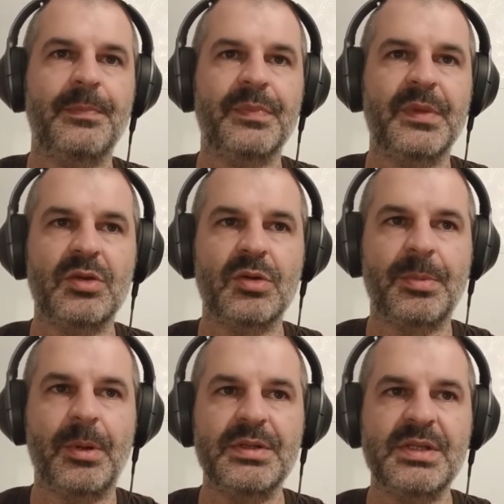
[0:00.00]
network
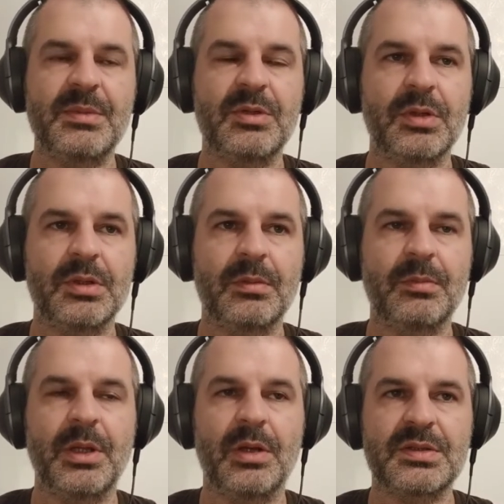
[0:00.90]
policy
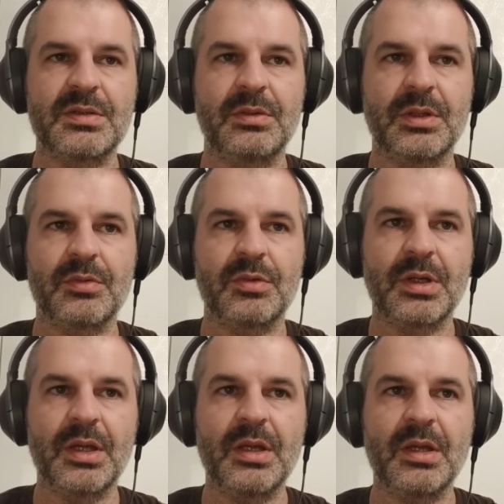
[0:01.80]
belongs to
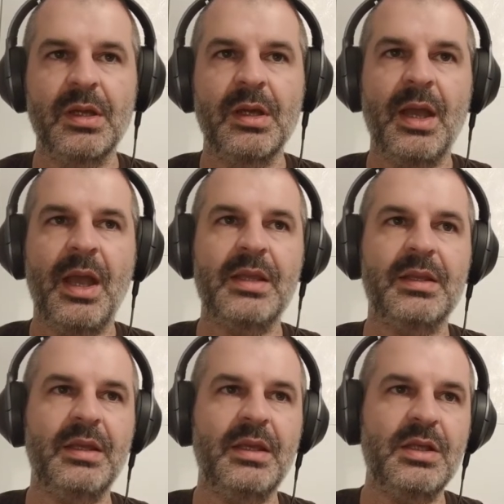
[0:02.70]
networking,
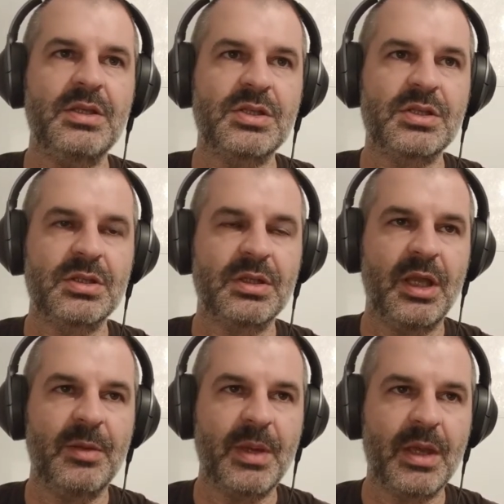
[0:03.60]
and each
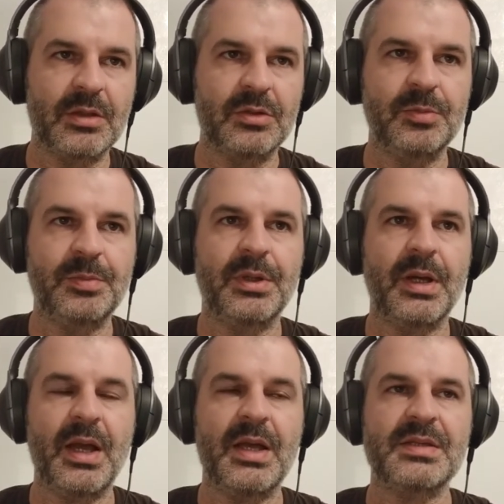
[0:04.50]
API group
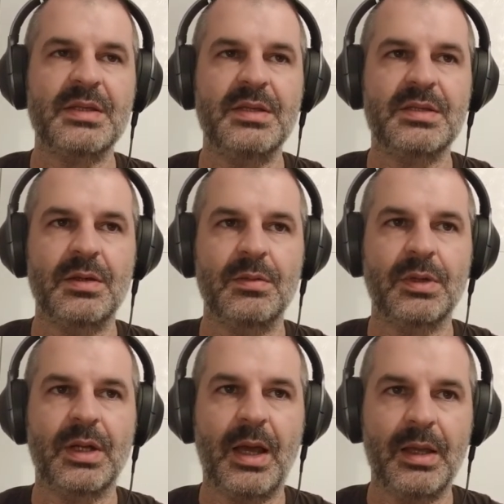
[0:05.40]
has its own
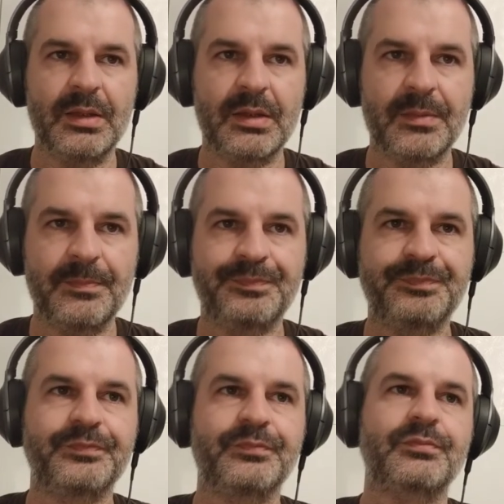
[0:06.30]
client.
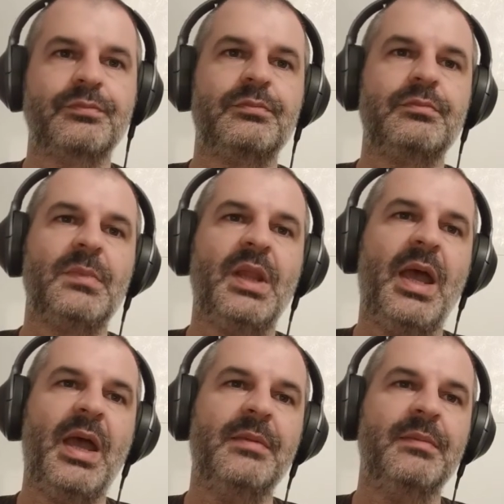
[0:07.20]

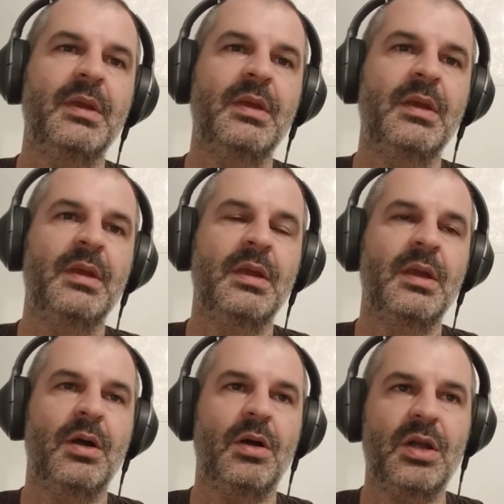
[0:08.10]
And
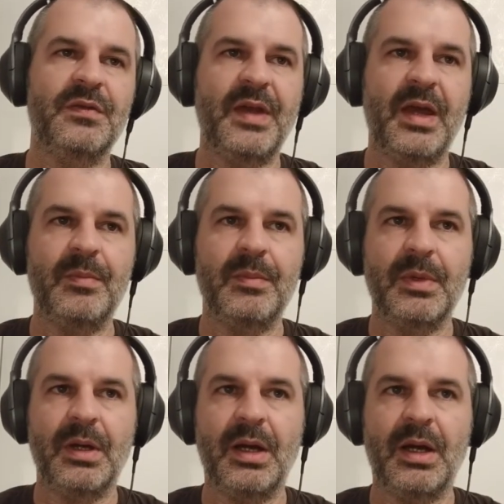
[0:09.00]
all of them
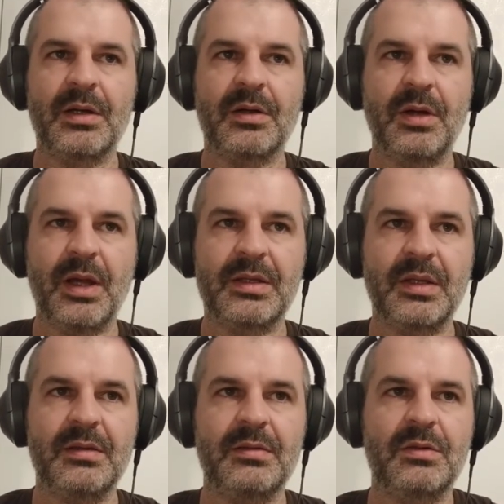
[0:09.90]
are
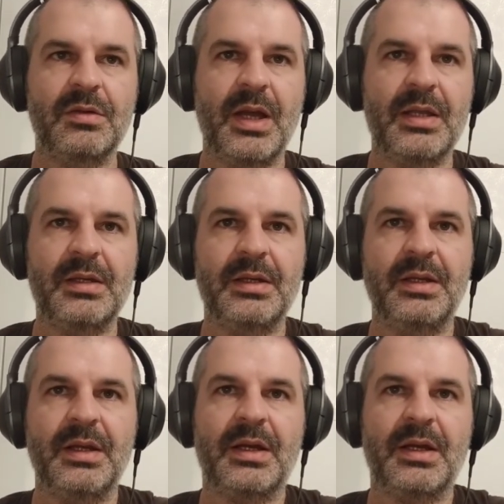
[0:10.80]
collected together in a